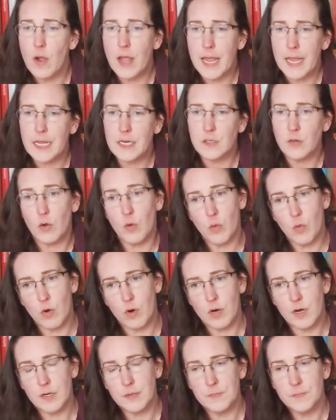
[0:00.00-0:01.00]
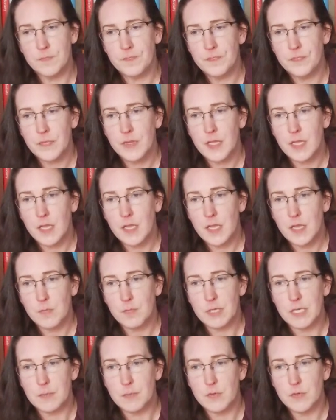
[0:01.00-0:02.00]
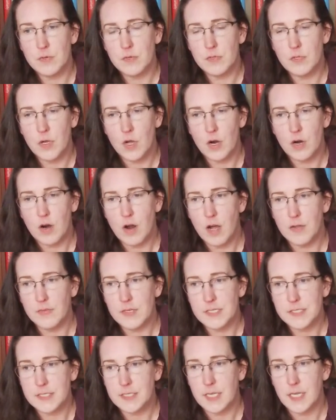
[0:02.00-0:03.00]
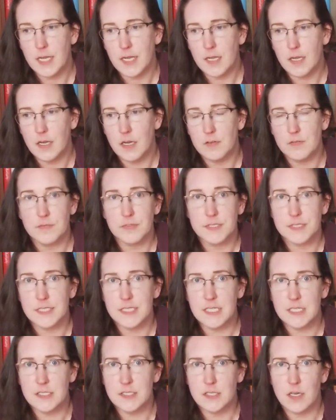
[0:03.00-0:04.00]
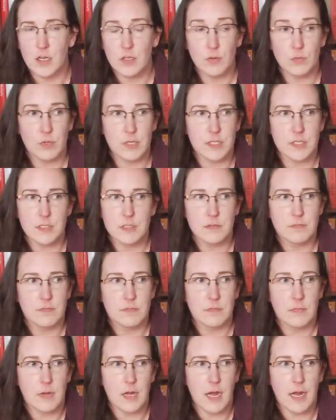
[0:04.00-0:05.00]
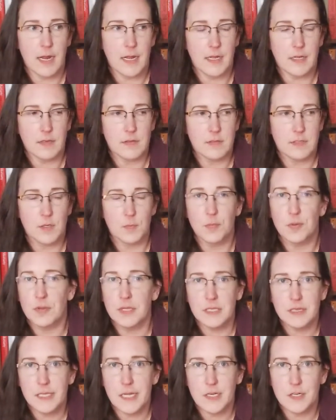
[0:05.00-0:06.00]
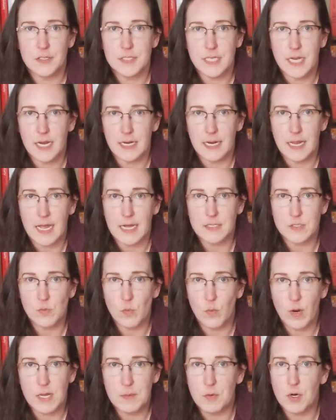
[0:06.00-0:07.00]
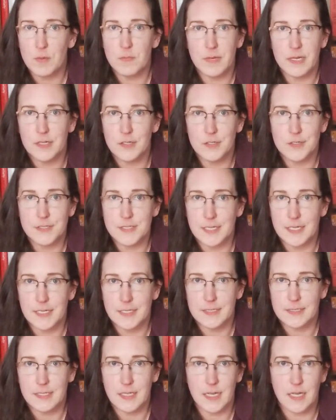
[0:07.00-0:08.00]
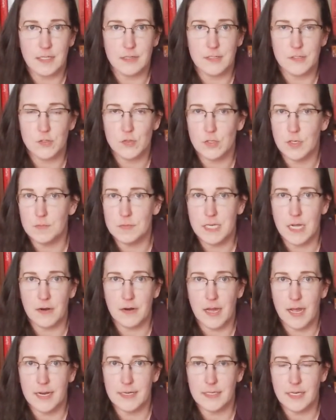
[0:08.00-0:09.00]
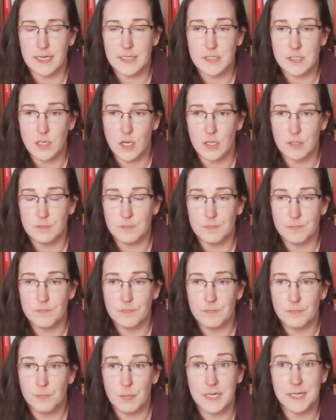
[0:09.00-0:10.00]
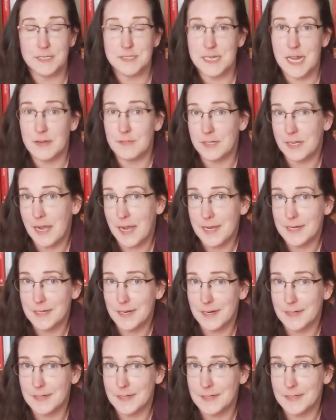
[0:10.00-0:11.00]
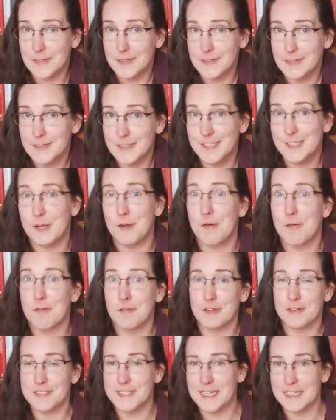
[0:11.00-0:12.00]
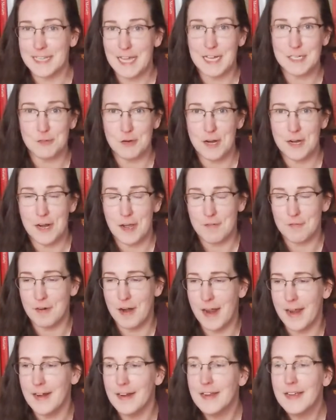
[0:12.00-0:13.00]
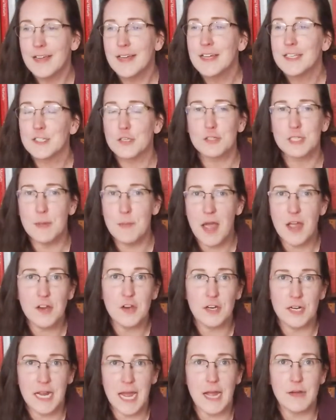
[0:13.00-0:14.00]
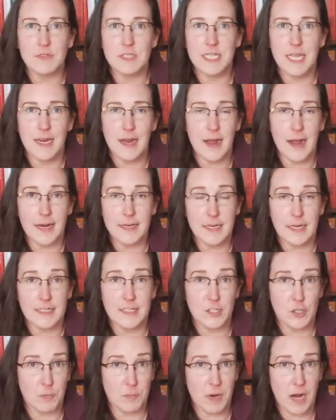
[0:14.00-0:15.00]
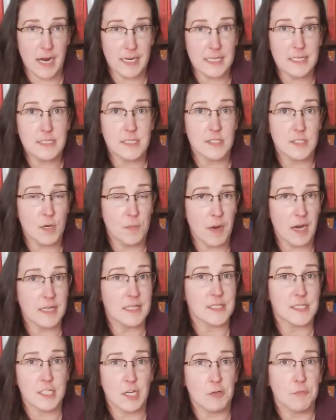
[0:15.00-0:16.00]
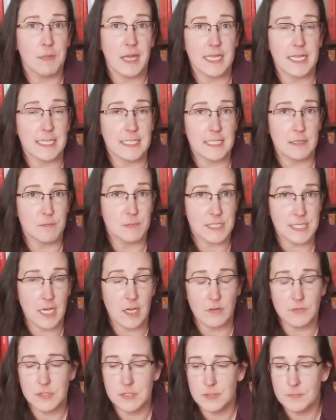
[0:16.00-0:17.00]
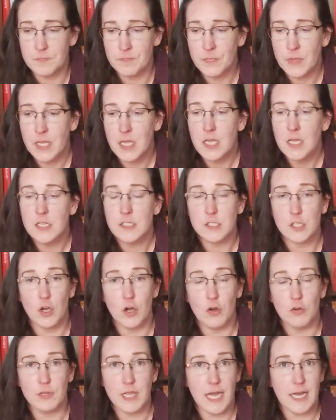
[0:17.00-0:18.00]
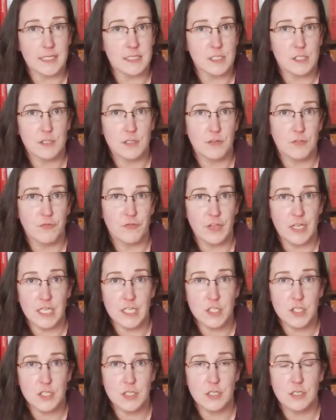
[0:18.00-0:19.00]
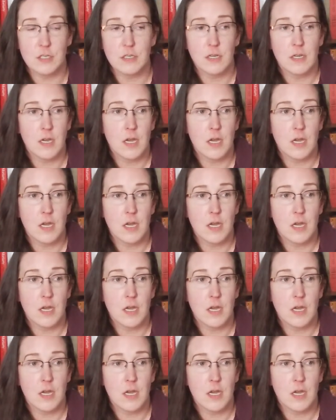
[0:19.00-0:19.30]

And or people are on this kick of sea salt, which I completely understand. It has way more minerals in it than the stripped down iodized salt. But it doesn't have any iodine in it. So there's like that trade-off, right? So somehow you're gonna have to get iodine in your body, since our bodies don't make it themselves. So that's fish.